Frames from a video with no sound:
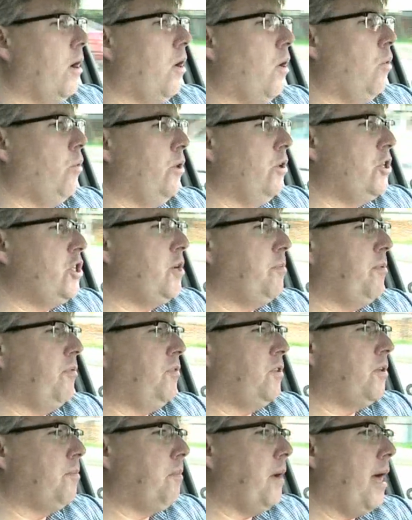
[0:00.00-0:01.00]
Ownership
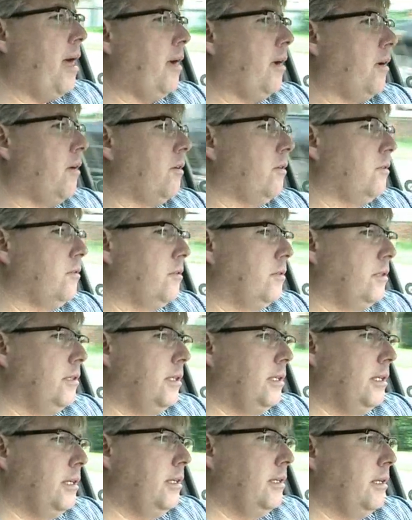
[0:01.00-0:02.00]
of tobacco
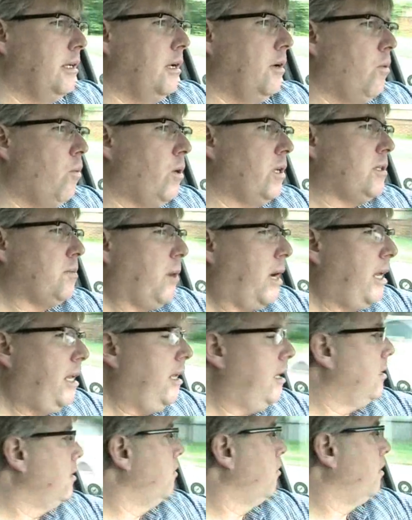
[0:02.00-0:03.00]
was
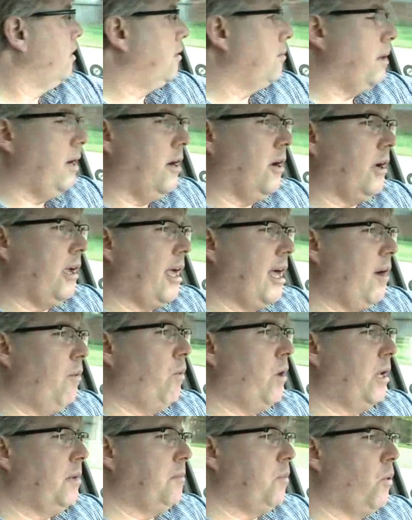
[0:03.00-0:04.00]
money in North America at
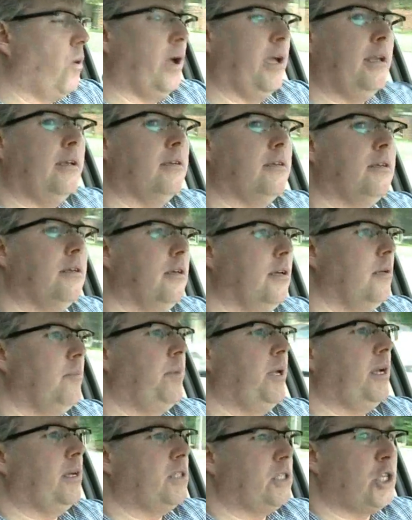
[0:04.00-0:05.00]
one point
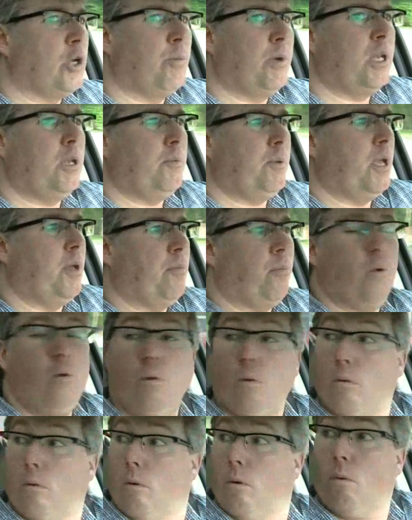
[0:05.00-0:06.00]
because so many
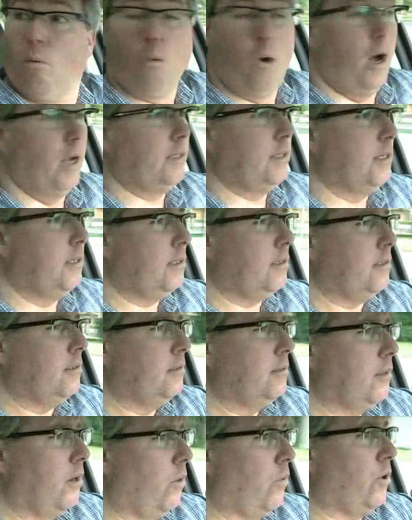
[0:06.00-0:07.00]
people wanted
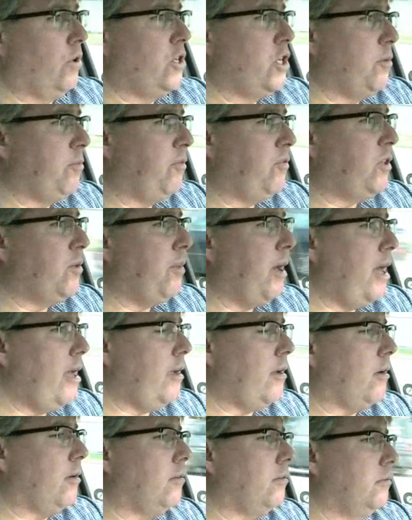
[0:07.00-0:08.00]
ownership of
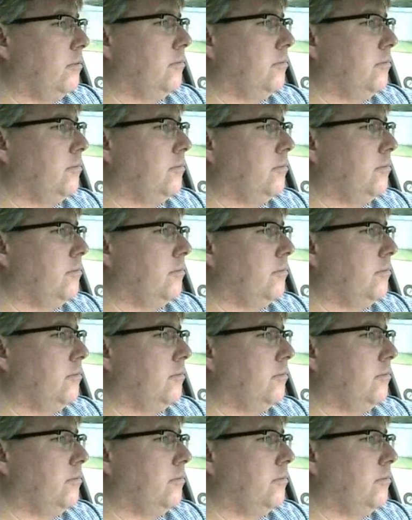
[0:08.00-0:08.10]
tobacco.